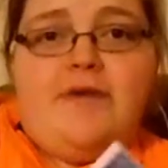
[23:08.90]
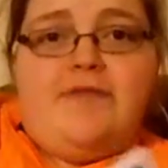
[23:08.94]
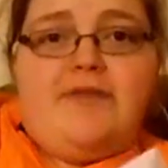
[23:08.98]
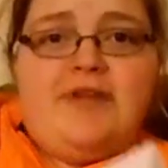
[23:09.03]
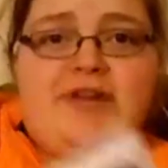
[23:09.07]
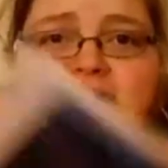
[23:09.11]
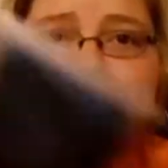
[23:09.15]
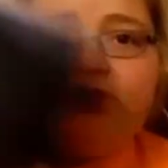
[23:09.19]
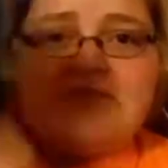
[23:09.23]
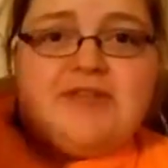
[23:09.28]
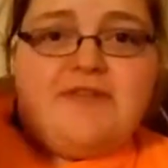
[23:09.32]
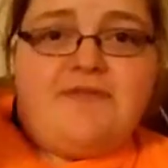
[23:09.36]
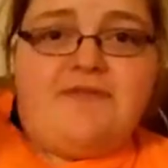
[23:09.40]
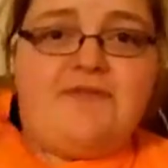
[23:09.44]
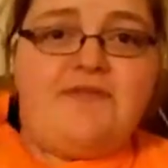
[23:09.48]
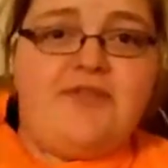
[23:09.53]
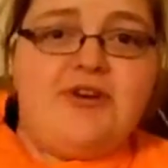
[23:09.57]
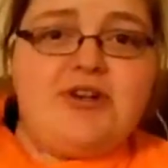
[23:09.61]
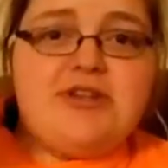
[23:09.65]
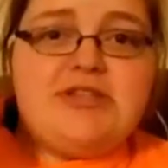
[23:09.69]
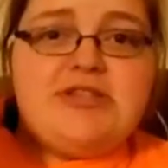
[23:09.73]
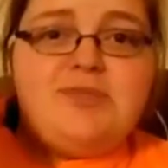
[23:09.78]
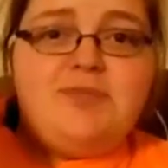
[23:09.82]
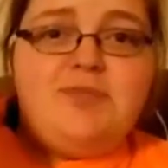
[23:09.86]
finished the
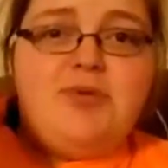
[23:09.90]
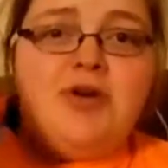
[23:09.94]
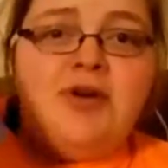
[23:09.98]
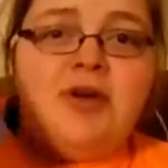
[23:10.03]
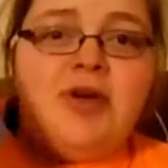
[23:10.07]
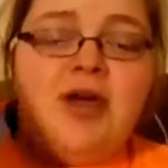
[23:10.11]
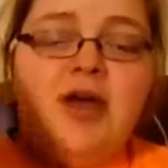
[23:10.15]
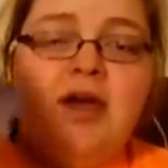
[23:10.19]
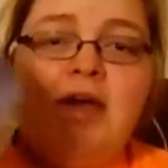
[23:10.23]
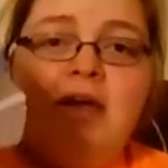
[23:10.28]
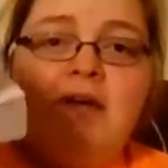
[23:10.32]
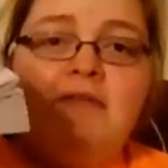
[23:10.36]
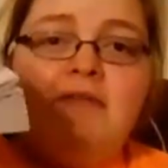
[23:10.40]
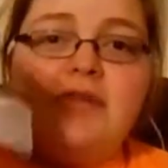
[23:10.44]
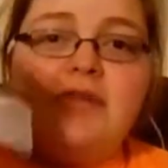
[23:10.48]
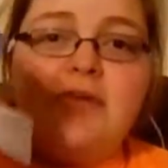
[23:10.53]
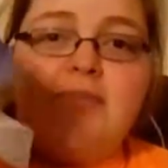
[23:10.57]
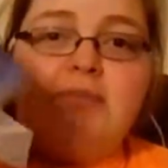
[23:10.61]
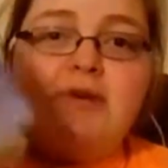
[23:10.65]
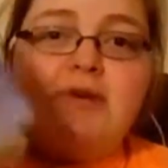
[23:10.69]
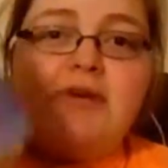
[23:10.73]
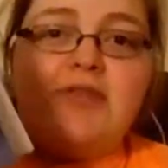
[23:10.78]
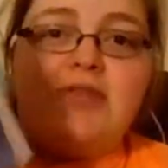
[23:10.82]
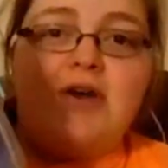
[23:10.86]
first book of
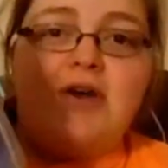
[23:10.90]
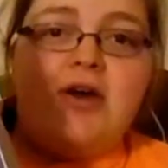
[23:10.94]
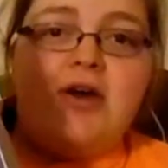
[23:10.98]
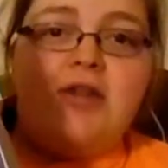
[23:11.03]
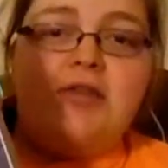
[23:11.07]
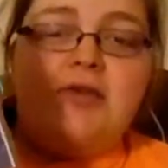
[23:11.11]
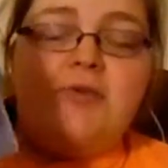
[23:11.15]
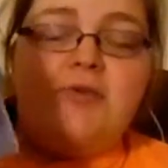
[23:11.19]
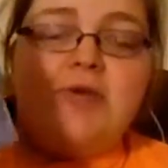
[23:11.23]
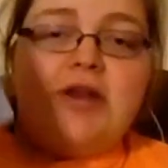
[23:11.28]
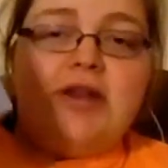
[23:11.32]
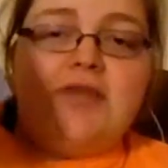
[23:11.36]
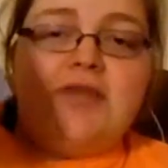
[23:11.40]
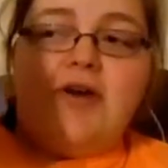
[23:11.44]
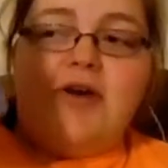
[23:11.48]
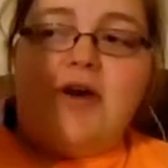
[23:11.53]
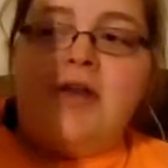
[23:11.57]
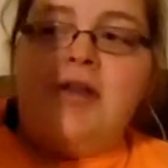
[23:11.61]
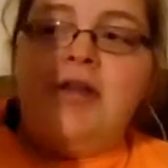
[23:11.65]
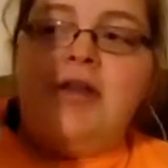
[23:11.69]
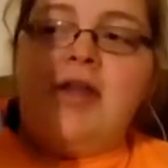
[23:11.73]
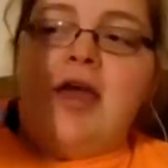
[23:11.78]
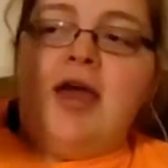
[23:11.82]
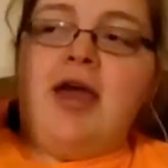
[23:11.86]
the book thon, the
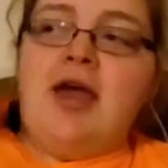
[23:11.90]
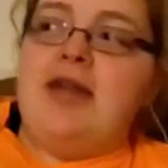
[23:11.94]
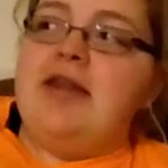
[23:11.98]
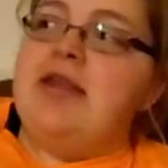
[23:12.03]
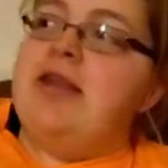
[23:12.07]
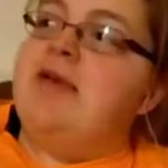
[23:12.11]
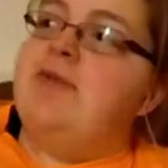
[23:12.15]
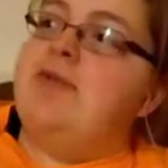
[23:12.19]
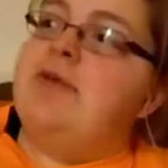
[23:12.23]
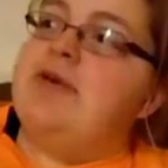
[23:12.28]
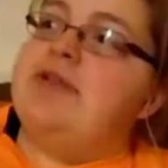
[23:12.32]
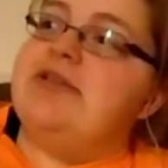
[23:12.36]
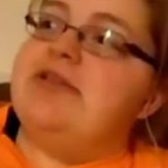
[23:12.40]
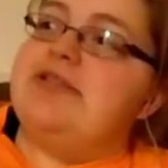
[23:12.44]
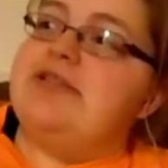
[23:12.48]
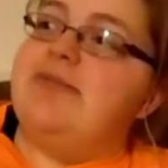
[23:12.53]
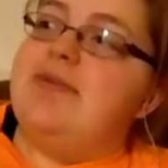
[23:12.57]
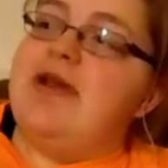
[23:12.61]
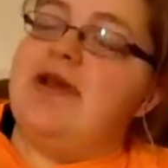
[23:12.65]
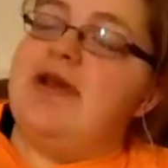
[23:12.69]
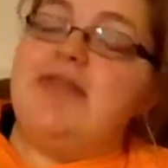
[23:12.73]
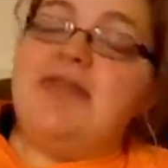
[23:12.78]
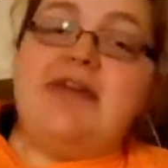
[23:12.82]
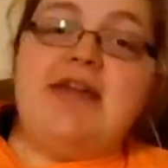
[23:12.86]
readathon, and it was The
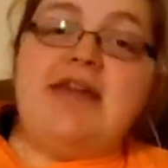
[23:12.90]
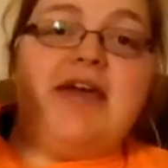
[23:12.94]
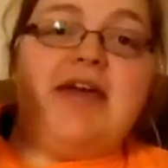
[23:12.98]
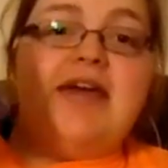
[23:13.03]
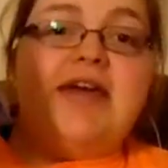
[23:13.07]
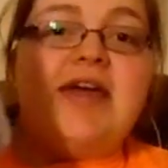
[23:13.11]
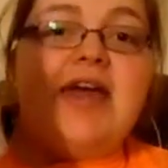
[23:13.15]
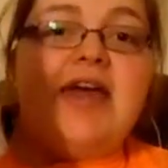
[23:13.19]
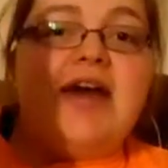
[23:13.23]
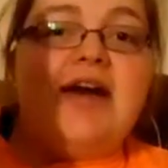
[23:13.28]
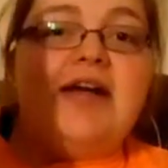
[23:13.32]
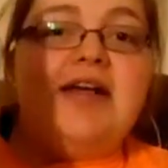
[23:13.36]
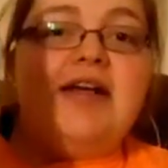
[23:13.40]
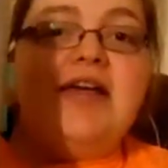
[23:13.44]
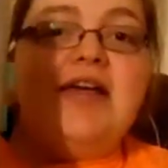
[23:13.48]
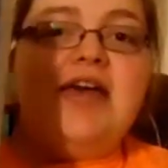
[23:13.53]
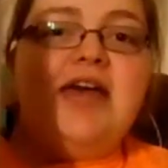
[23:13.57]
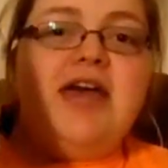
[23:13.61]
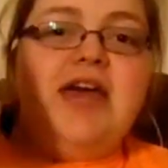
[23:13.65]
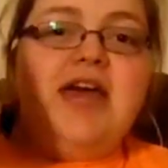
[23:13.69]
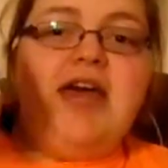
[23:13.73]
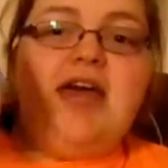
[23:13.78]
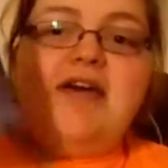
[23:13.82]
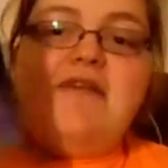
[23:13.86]
Bear and the Nightingale.
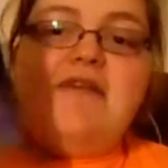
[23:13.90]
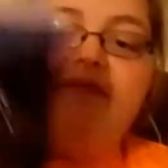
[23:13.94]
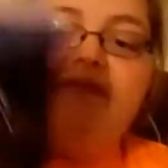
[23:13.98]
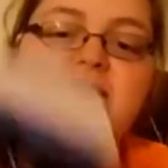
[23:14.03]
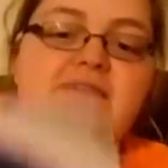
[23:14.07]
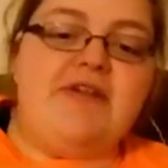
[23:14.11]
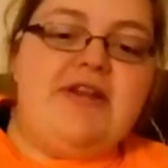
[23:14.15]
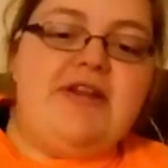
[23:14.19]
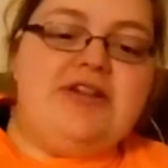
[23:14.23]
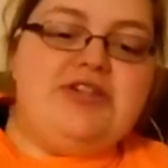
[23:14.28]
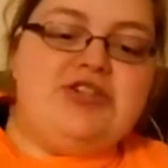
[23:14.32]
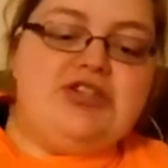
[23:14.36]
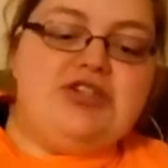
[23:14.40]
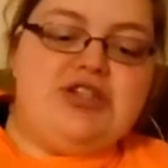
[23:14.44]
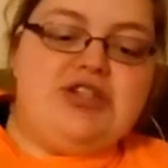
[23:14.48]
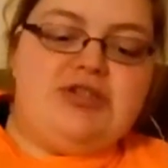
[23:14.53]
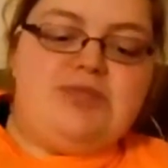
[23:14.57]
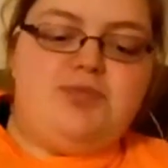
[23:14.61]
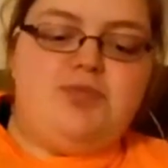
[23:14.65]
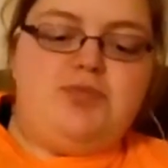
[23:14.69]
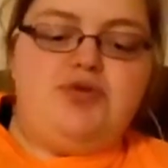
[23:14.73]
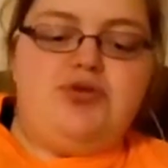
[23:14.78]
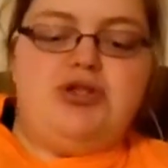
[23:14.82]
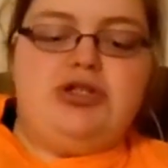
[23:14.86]
Finished
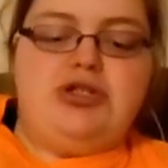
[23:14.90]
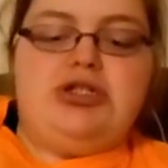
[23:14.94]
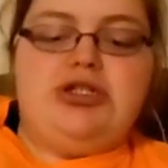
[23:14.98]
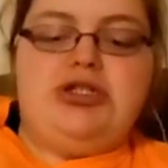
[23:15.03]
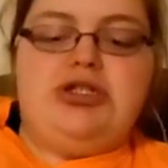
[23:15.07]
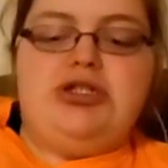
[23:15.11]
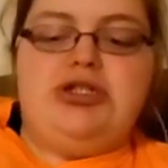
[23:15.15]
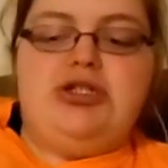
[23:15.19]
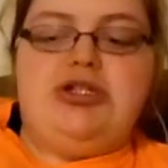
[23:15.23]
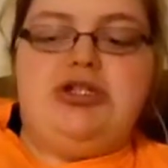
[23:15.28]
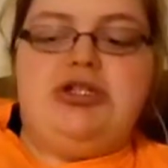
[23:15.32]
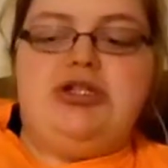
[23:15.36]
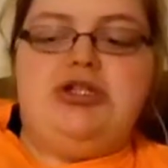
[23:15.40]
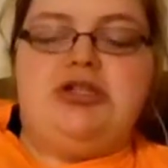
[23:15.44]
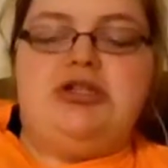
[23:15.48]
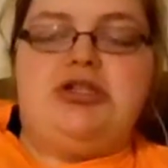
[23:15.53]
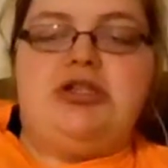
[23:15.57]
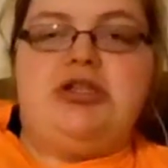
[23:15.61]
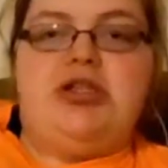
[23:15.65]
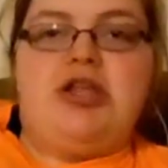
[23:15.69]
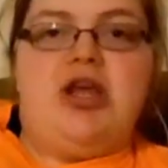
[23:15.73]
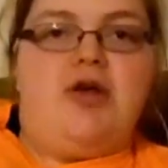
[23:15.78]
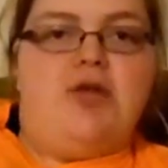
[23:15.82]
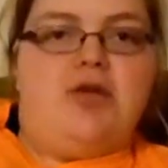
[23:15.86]
it pretty
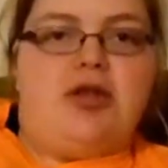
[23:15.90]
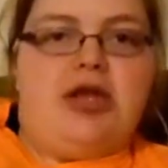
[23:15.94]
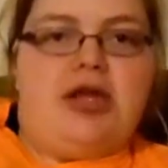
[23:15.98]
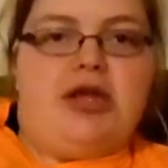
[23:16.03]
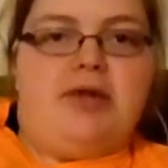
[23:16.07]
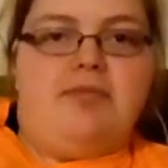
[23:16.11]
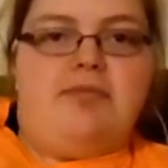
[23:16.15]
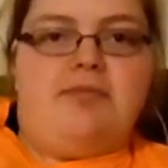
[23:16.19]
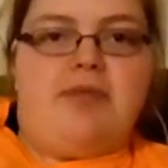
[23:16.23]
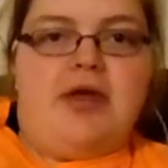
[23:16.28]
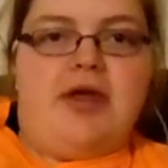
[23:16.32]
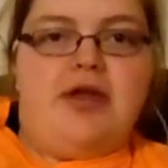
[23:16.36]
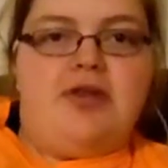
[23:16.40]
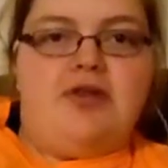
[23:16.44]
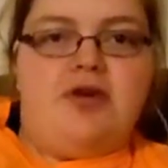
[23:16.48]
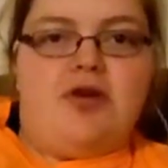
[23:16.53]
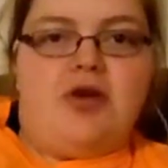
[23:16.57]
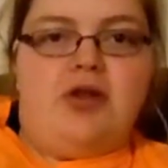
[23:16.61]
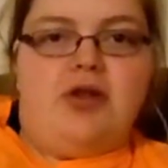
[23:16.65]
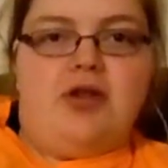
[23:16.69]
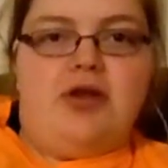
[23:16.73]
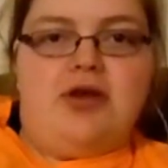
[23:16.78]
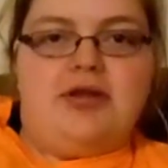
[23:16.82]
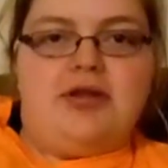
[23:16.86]
slowly. I
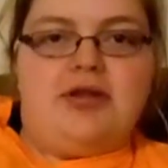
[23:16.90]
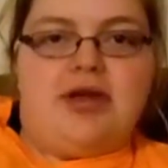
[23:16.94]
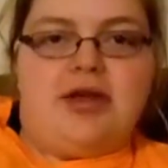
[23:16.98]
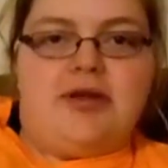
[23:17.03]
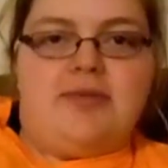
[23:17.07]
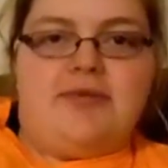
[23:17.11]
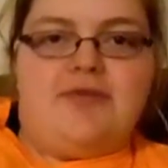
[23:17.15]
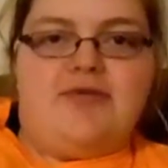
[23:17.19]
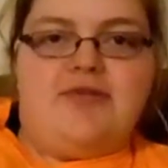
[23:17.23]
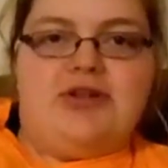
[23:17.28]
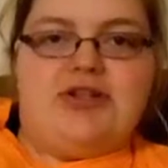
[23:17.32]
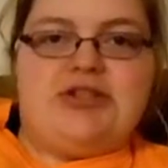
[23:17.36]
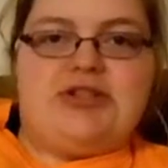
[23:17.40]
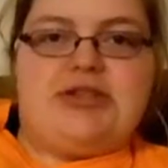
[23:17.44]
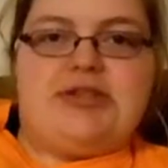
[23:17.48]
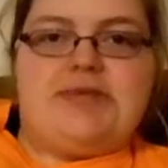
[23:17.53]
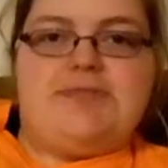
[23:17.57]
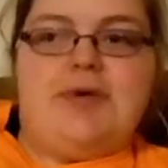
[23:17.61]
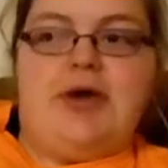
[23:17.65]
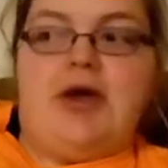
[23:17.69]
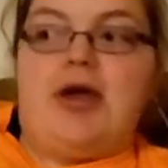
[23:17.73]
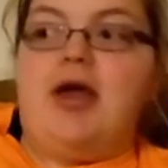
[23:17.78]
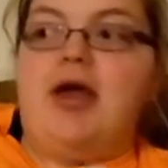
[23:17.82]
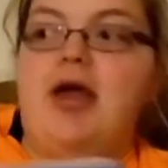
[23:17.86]
took a long time to finish
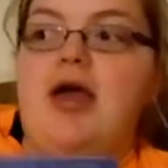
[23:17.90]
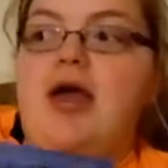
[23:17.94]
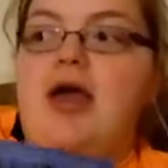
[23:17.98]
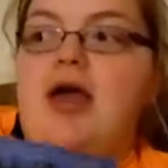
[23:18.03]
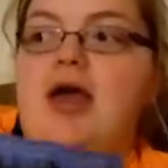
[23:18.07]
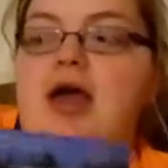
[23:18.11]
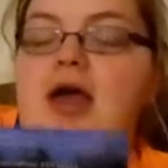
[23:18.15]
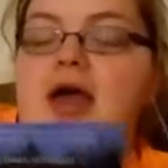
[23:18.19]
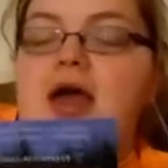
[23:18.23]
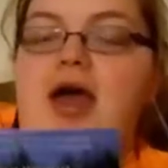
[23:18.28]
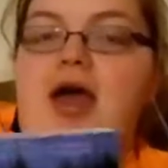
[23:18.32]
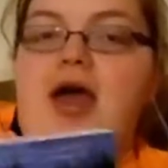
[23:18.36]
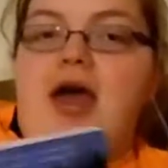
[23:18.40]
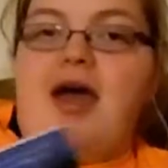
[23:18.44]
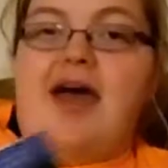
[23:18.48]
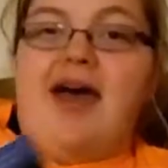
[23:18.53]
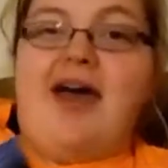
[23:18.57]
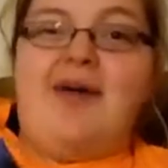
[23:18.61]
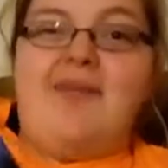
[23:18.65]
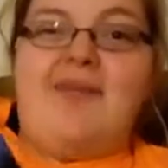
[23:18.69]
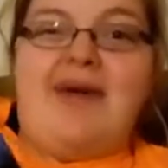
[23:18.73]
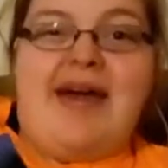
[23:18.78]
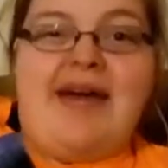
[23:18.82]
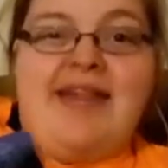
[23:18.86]
this book.
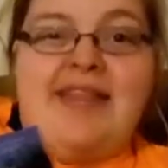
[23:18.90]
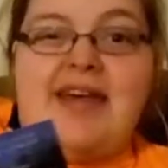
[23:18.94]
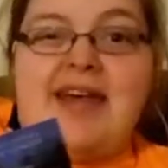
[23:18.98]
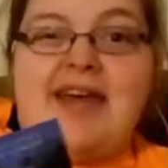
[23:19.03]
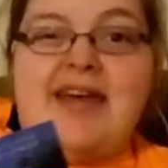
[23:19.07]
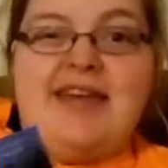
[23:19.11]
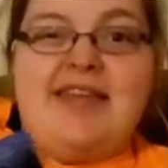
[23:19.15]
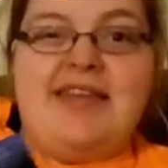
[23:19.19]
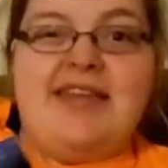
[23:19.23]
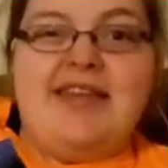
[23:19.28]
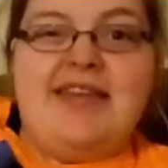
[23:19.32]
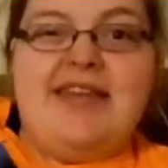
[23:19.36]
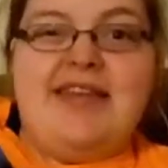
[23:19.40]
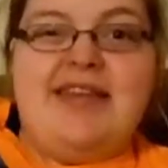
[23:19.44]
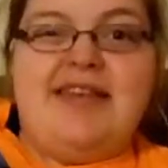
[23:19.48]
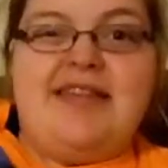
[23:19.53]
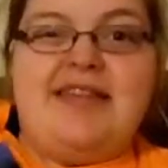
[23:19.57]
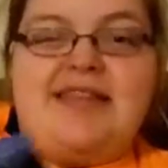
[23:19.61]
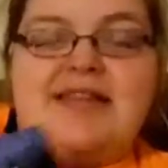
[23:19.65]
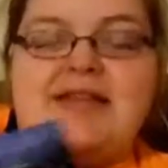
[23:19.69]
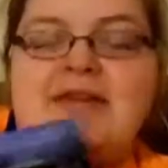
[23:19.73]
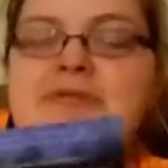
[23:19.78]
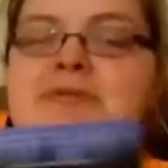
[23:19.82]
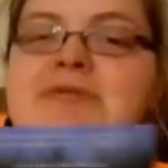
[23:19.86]
Um, I liked
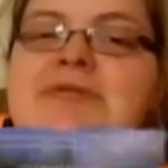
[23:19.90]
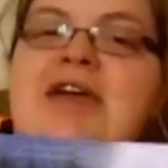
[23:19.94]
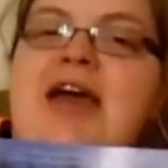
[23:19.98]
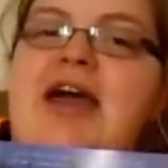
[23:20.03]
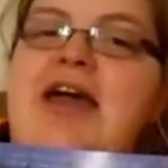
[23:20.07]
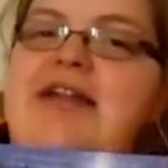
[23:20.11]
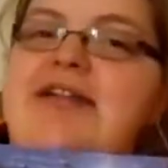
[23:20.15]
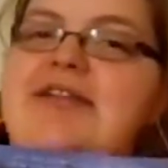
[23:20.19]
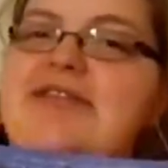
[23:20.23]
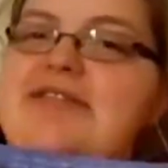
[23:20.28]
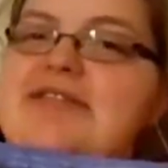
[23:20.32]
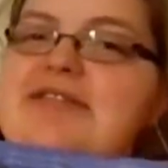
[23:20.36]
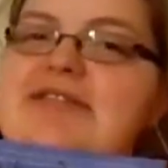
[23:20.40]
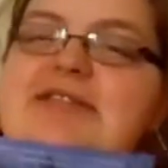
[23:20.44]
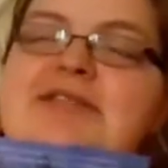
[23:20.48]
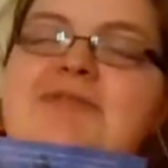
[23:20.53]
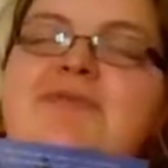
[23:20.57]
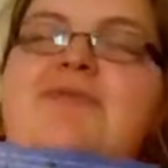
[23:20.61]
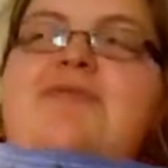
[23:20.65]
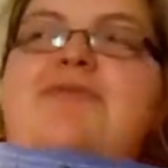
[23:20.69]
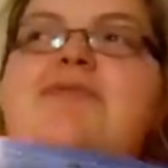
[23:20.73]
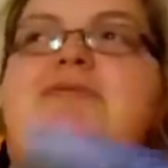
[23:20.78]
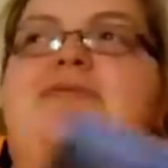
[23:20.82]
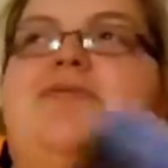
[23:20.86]
it. It was kind
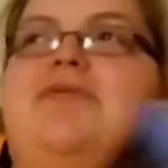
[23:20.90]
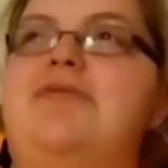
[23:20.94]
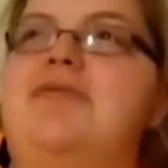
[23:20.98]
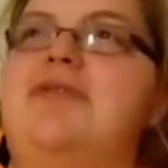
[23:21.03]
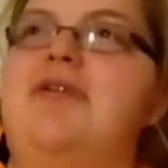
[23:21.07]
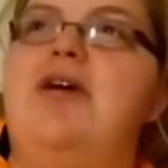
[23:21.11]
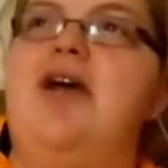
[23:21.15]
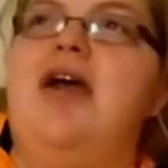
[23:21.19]
of,